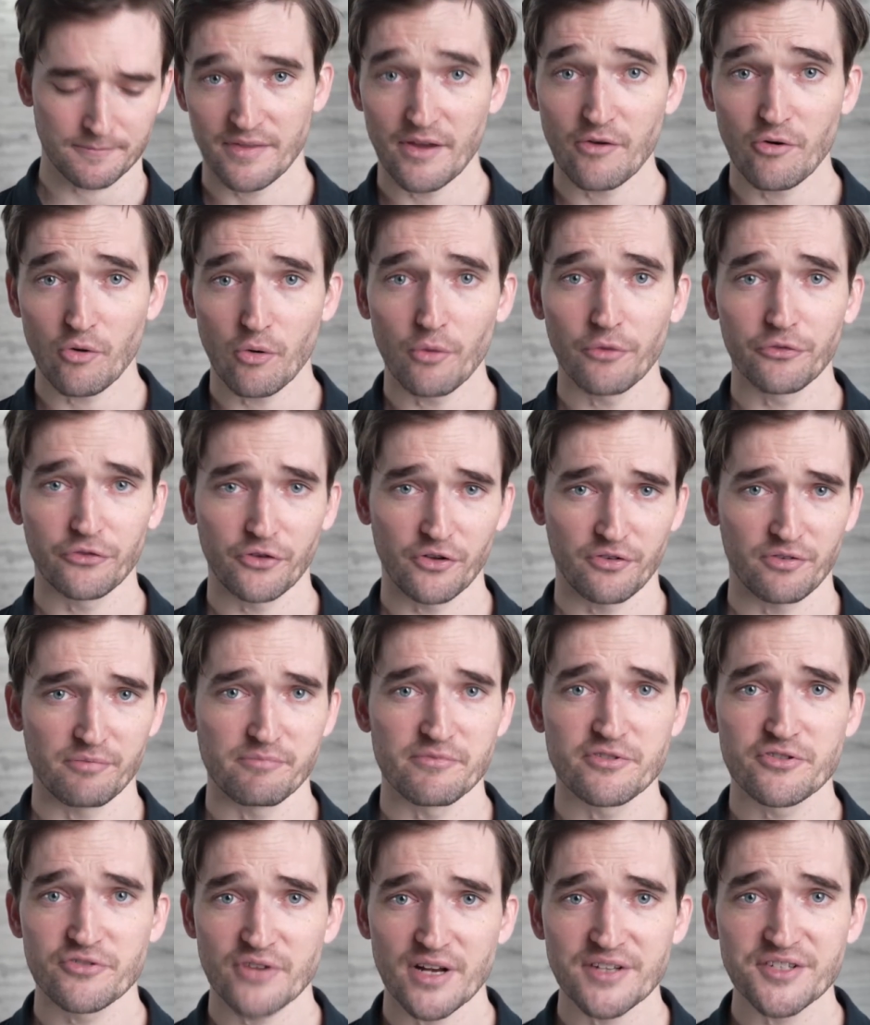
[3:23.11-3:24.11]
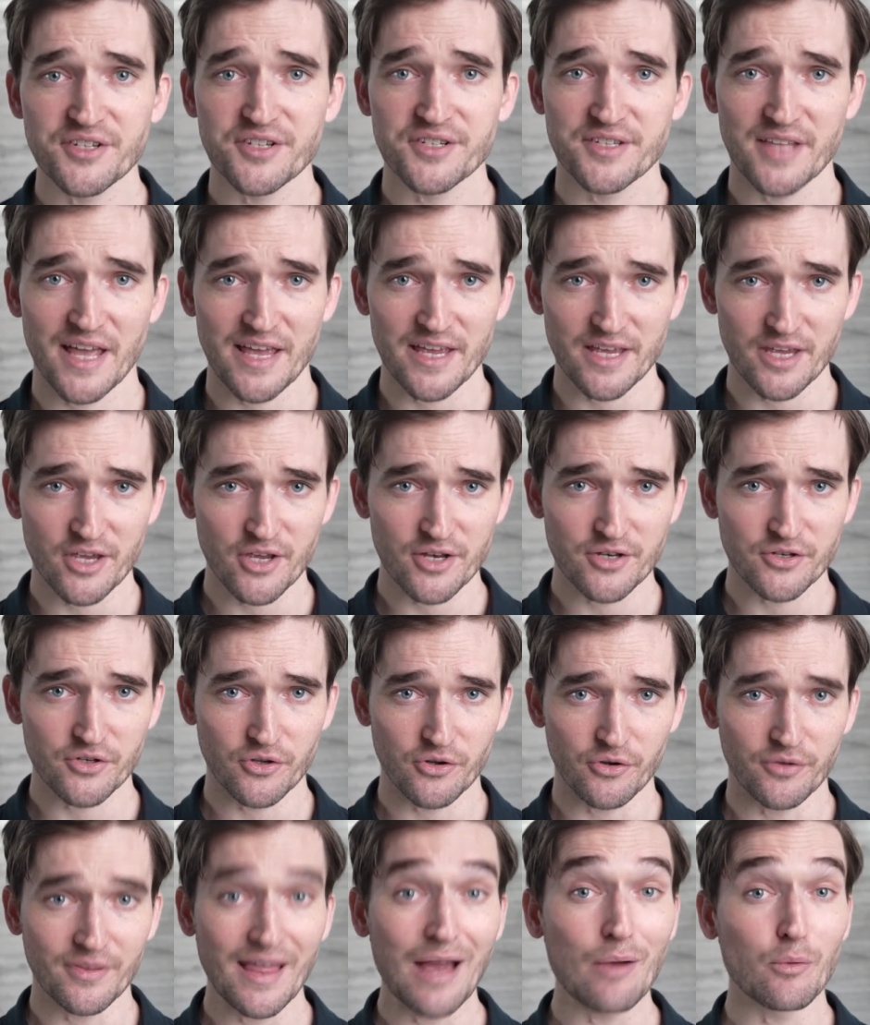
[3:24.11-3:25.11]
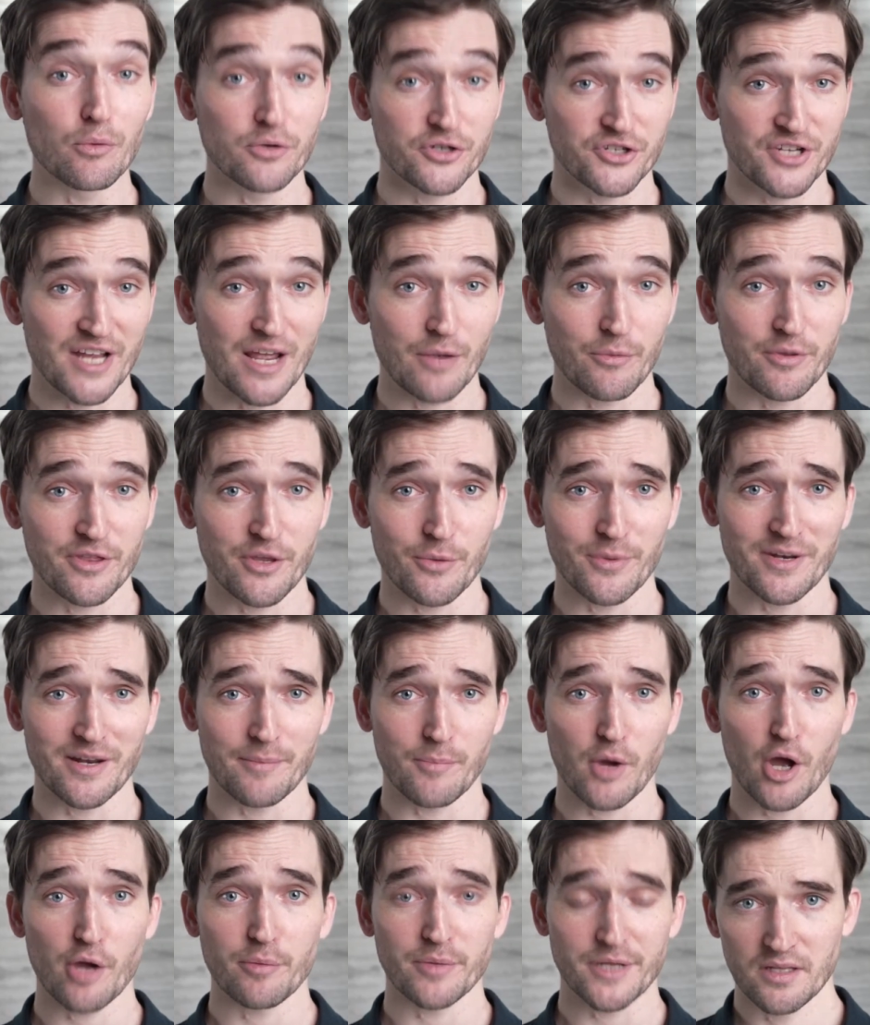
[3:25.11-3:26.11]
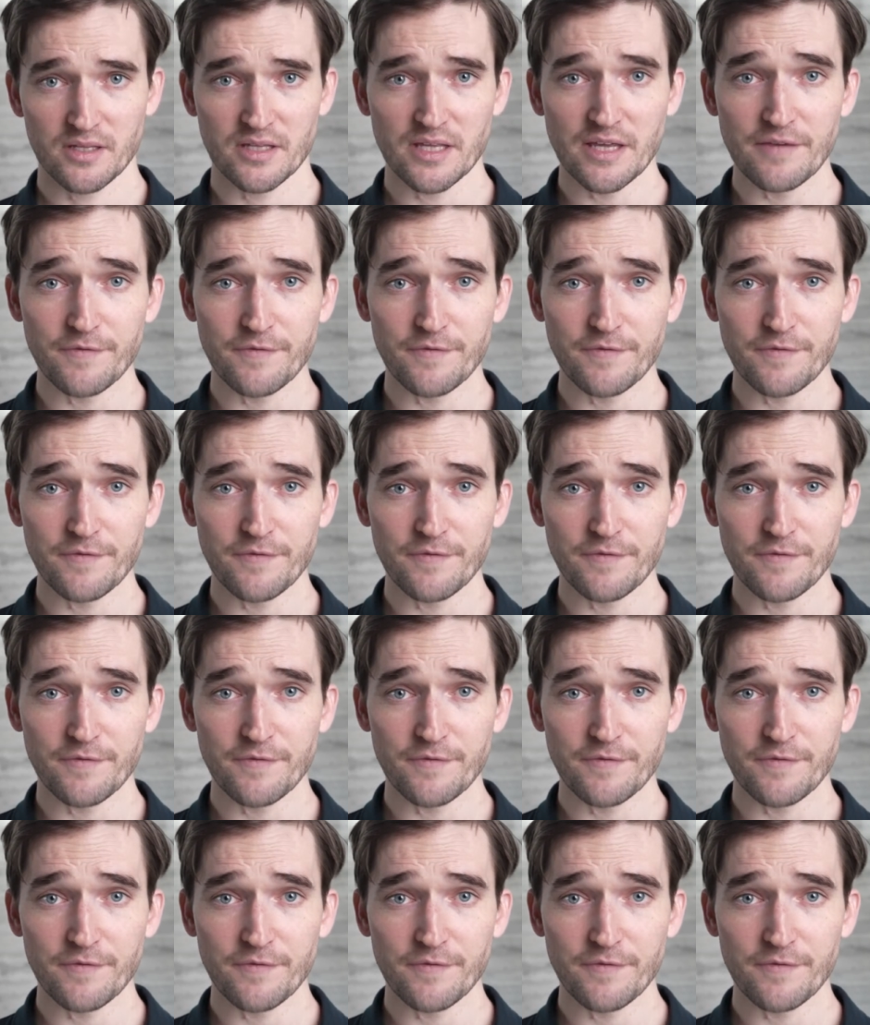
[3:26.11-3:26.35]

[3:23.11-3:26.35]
There are also some stretches that you can do that we'll share with you in a moment.